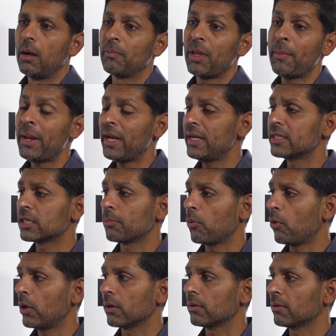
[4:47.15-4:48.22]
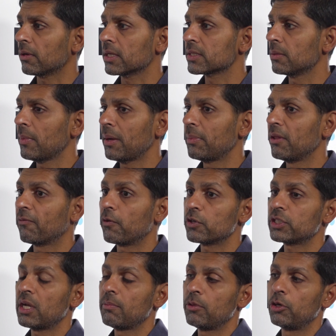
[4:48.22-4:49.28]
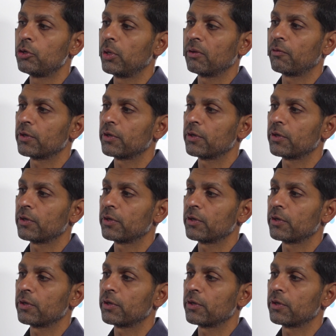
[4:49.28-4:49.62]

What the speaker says: They may need support because it might be the first time they're doing,